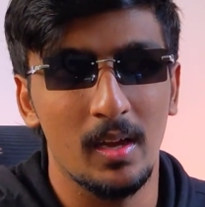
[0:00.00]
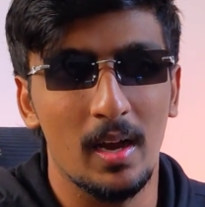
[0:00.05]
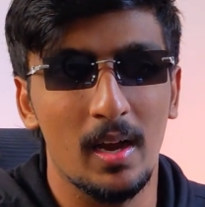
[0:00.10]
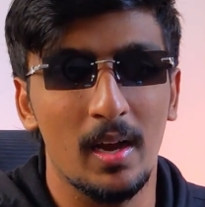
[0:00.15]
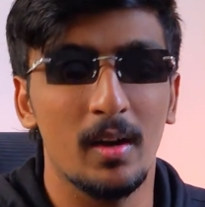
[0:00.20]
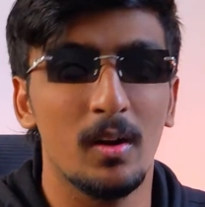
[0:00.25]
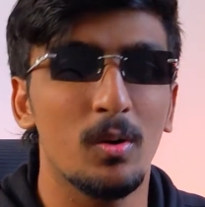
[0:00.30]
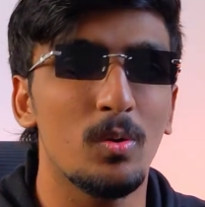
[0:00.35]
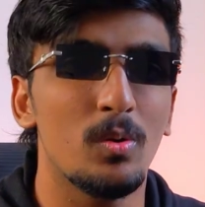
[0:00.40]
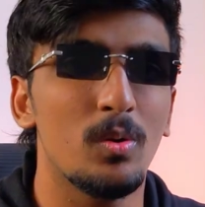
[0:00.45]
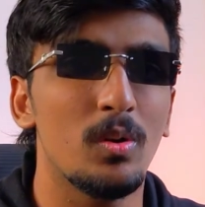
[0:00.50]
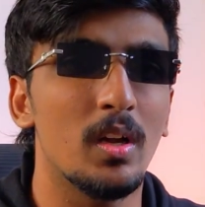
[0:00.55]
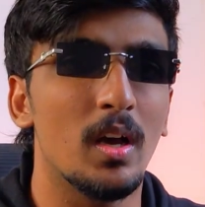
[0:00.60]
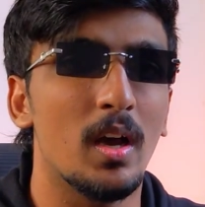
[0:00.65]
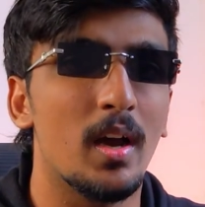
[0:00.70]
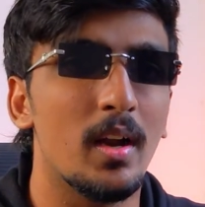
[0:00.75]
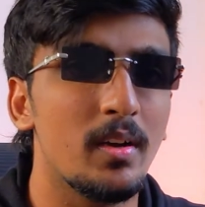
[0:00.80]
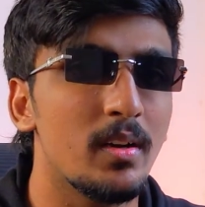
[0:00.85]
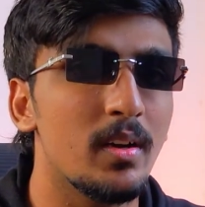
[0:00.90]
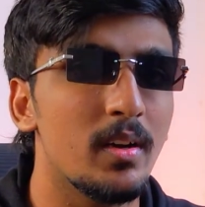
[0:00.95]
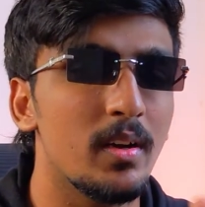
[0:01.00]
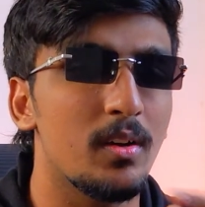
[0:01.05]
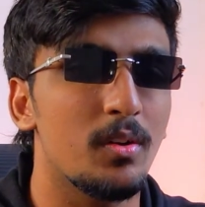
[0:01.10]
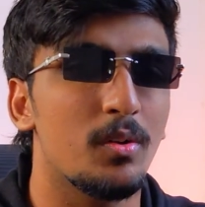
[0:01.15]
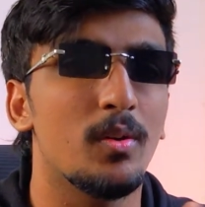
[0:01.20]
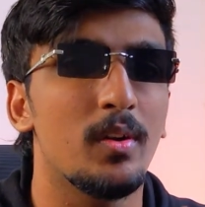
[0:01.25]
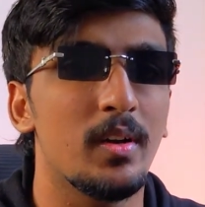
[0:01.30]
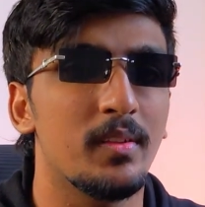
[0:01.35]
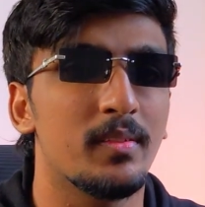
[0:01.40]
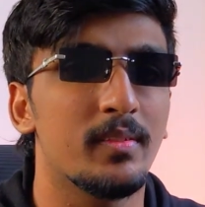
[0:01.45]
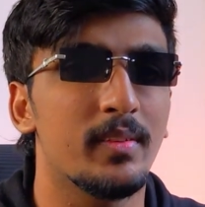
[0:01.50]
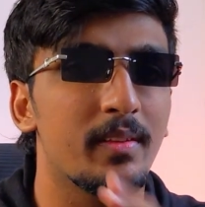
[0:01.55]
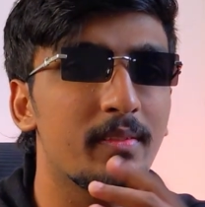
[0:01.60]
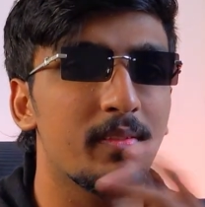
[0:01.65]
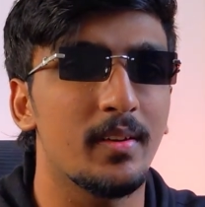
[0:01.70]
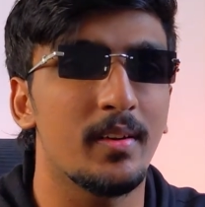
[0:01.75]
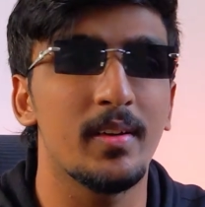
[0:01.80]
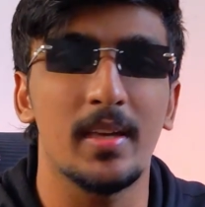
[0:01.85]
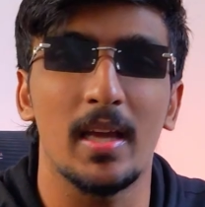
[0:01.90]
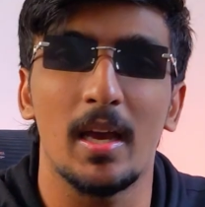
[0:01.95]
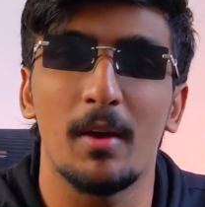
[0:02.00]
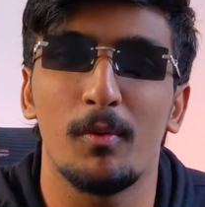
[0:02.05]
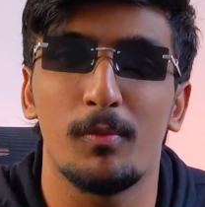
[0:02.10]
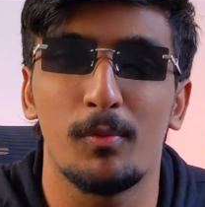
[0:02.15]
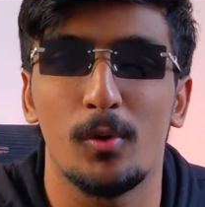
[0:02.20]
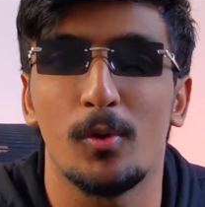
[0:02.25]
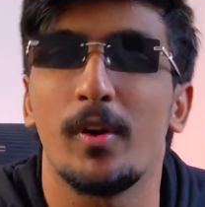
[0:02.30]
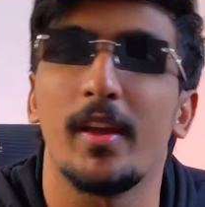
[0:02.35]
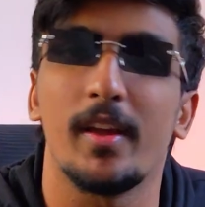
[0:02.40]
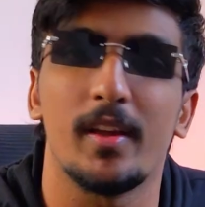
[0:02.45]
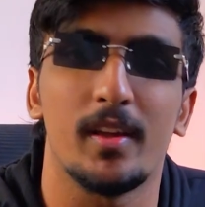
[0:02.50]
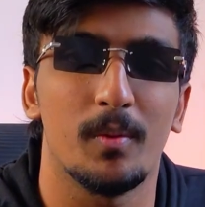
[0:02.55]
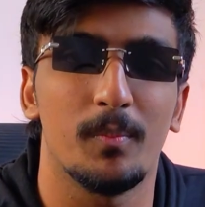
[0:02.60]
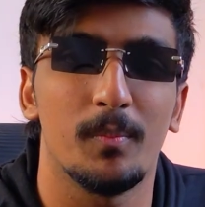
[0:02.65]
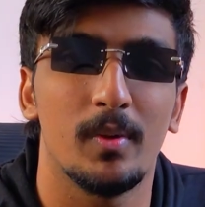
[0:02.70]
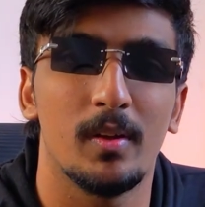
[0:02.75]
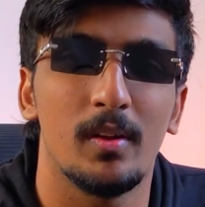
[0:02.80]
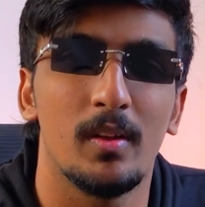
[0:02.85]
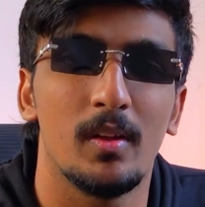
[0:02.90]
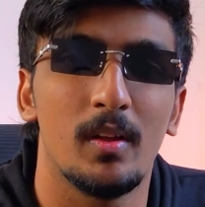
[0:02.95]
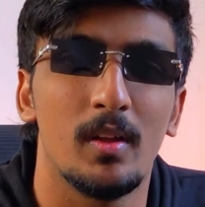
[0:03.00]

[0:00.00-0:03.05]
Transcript: around 120 slides didn't have a flow diagram.